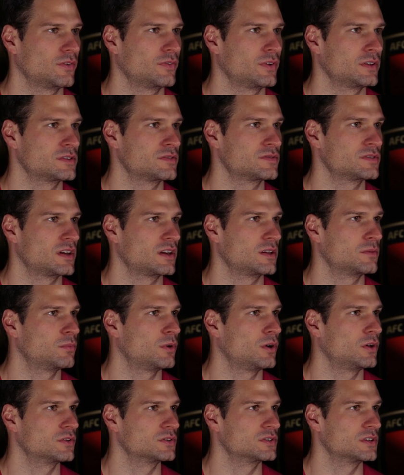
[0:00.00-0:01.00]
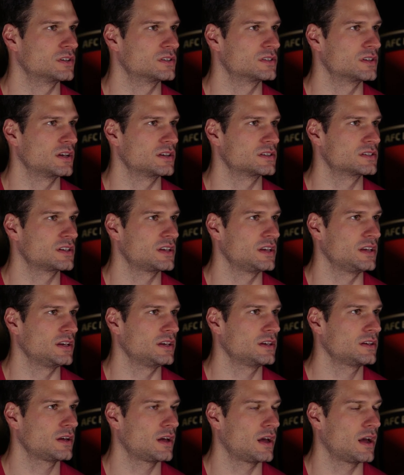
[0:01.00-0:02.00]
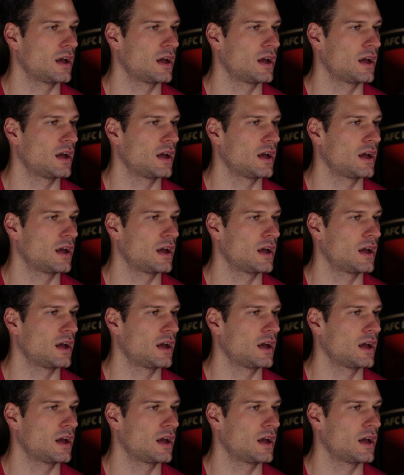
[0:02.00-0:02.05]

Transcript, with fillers: the offensive side of the ball is, is, key.